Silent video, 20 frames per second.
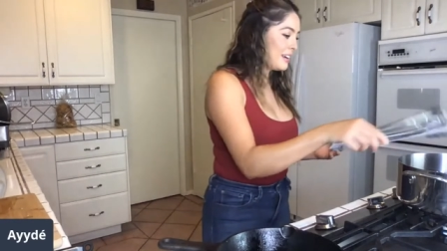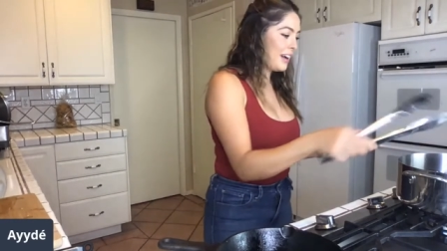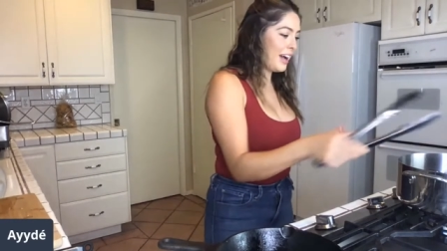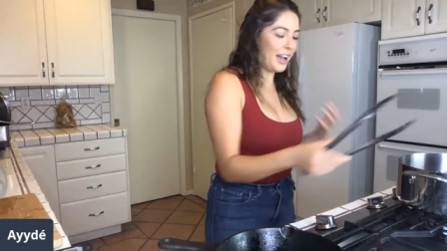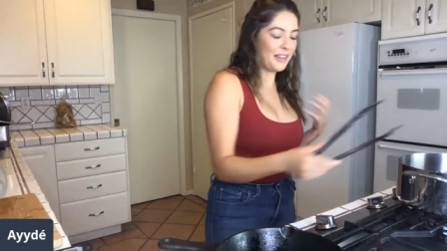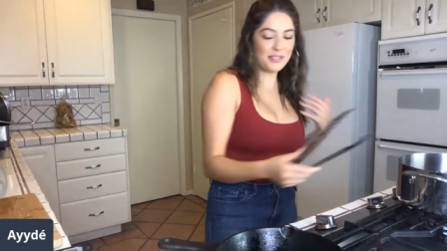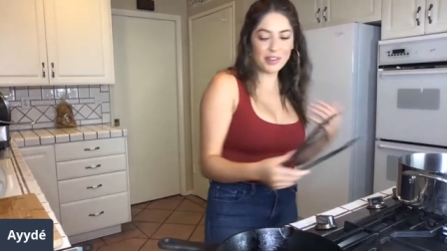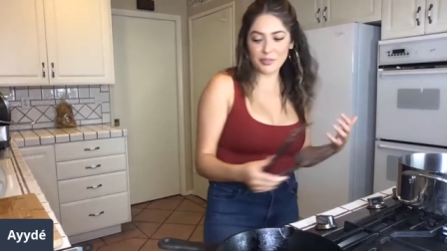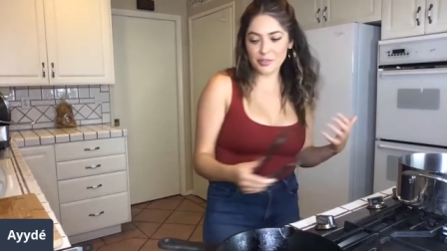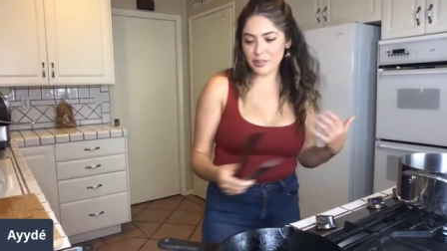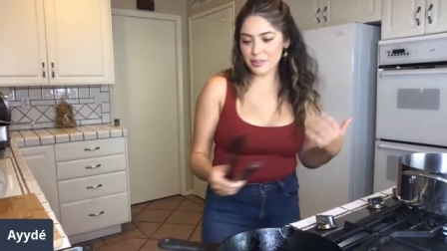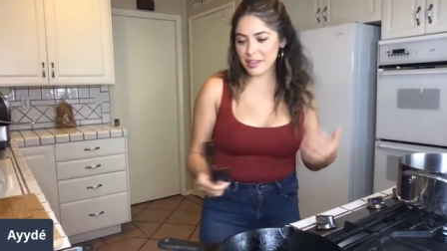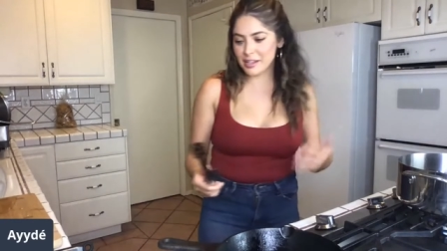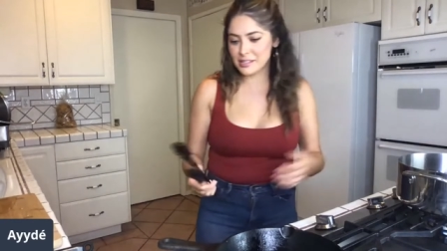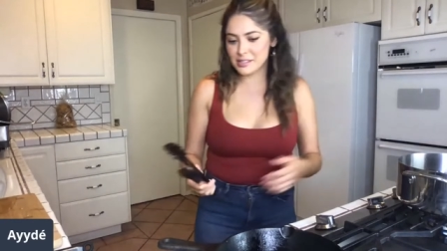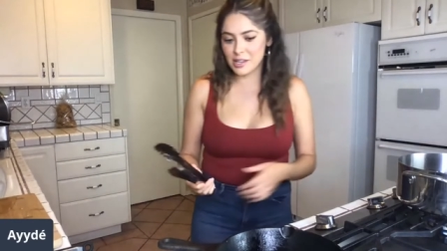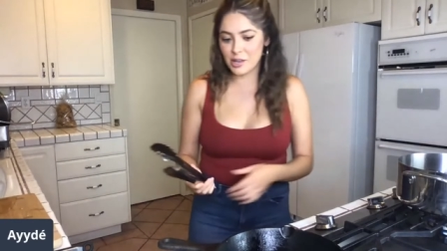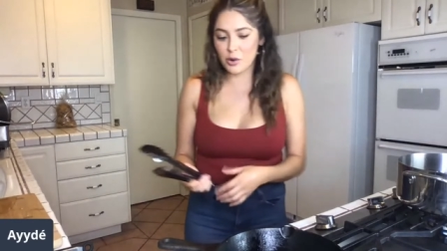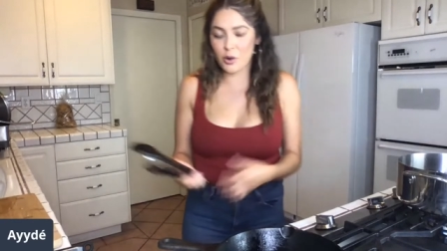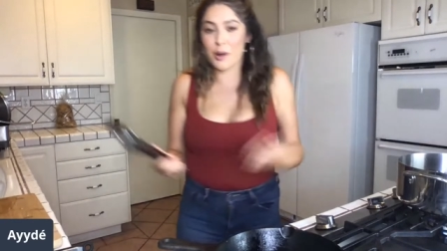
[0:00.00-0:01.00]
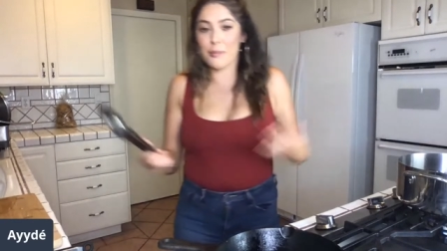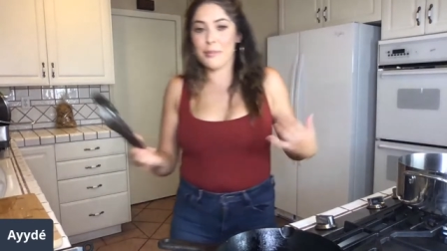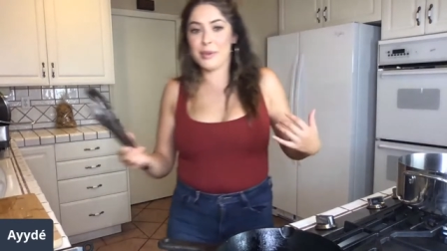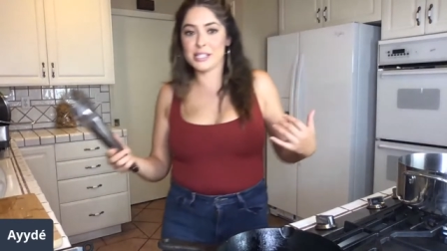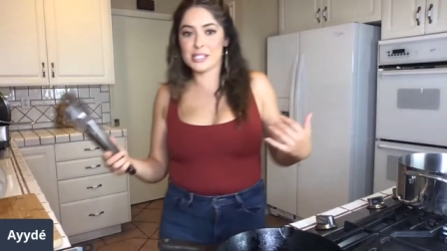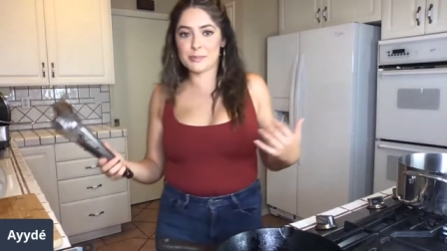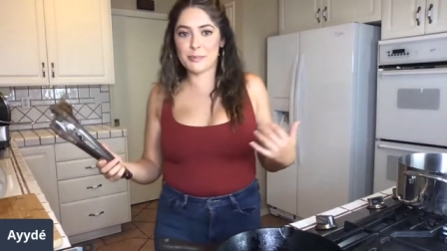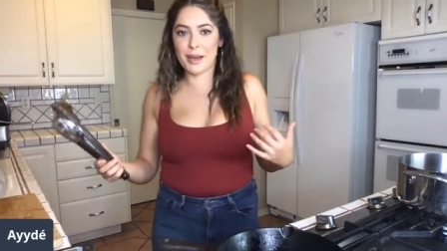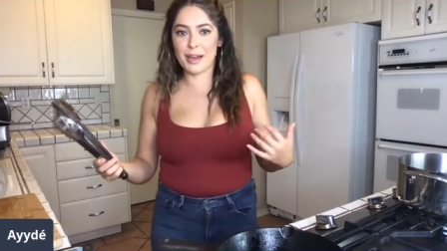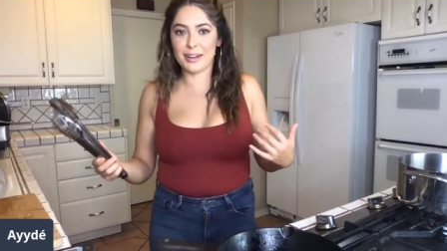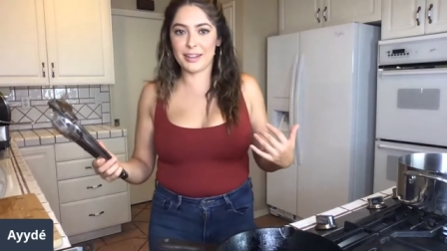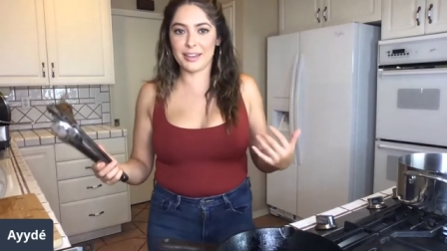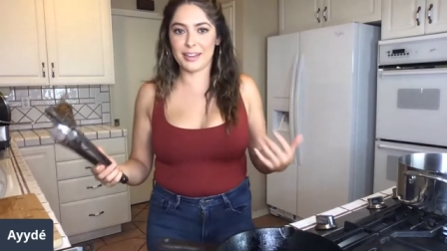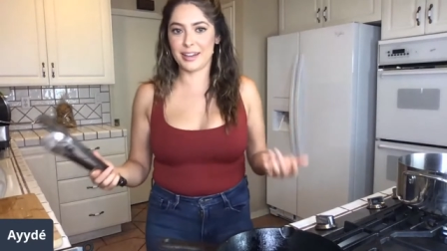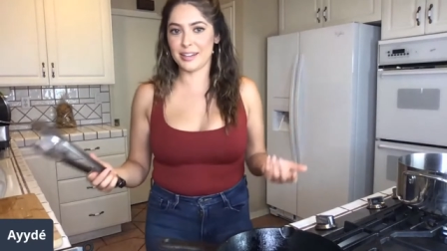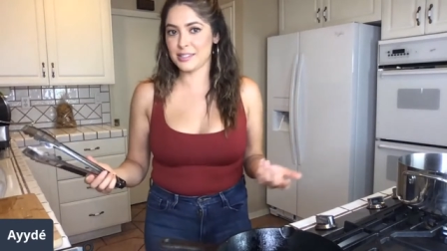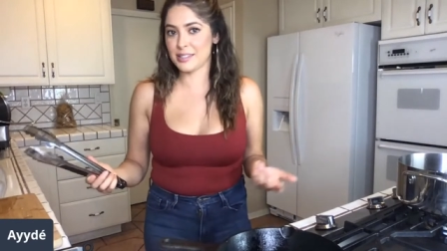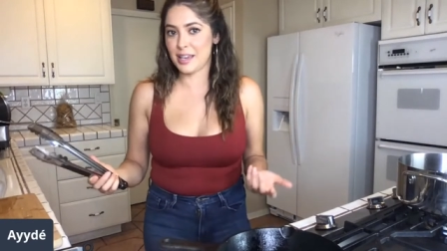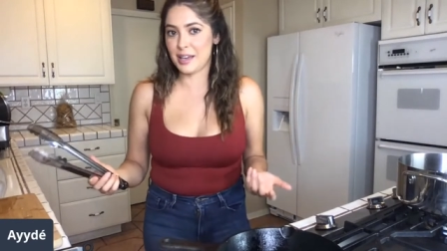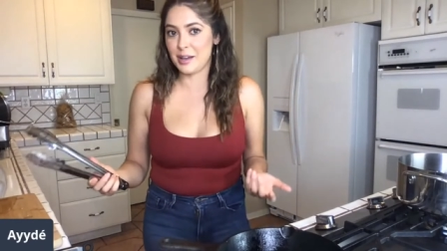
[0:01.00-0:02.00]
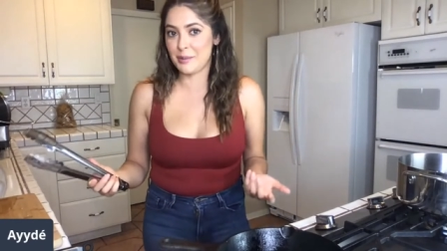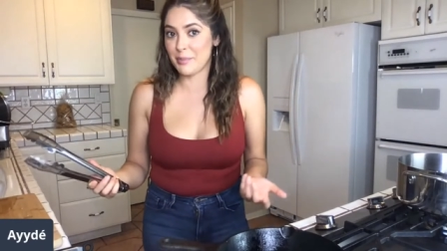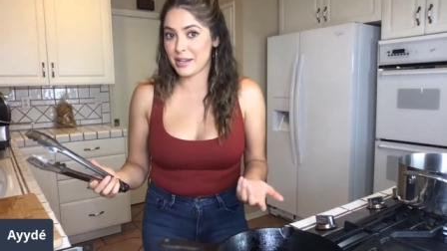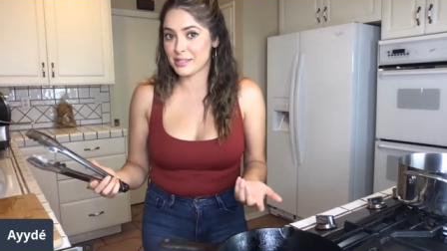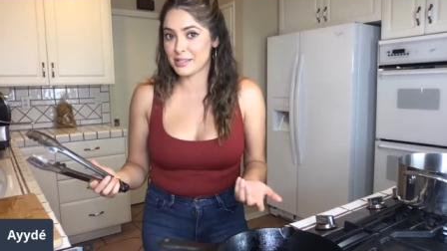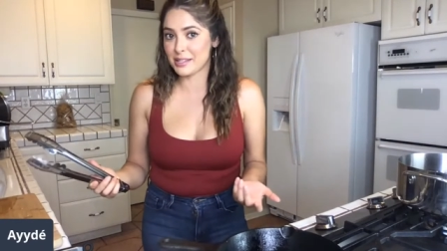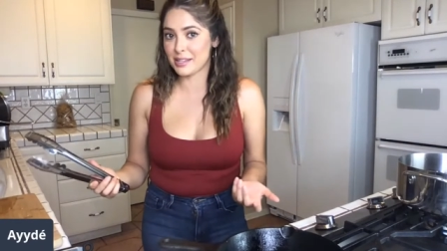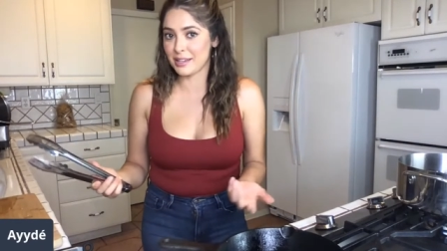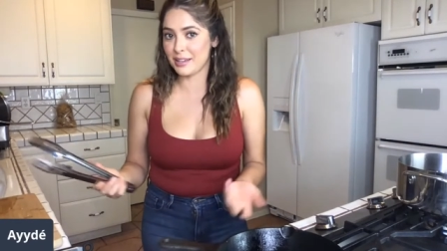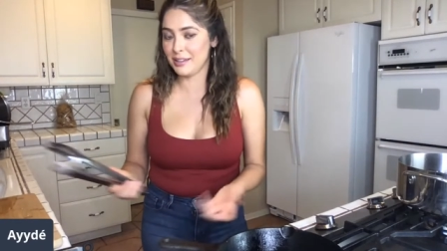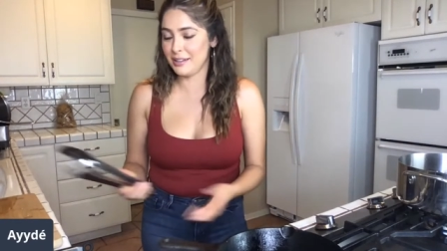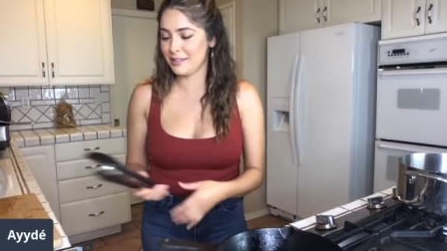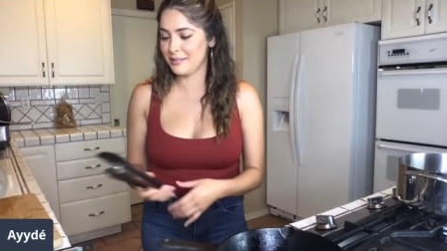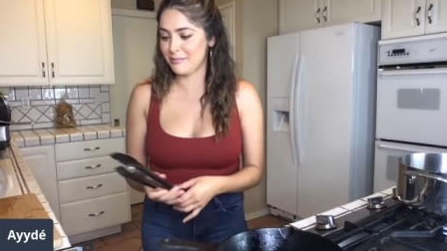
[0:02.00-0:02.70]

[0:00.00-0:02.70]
I've never like said, "Oh, I'm Hispanic." I say I'm Mexican,